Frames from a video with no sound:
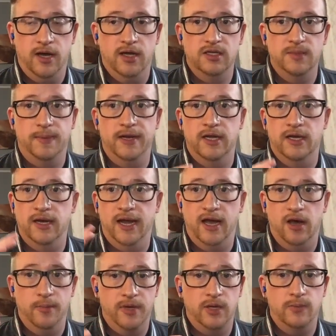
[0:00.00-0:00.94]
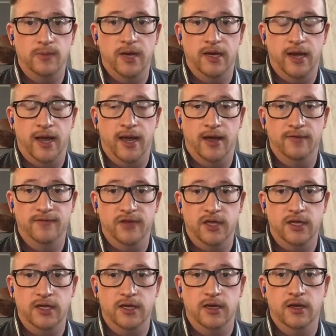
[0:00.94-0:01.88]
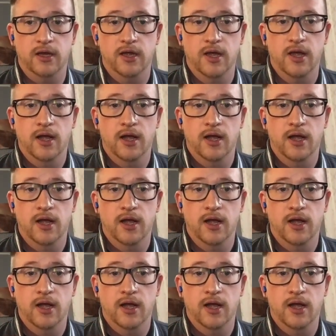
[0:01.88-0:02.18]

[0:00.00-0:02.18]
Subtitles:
depending on how many we have in.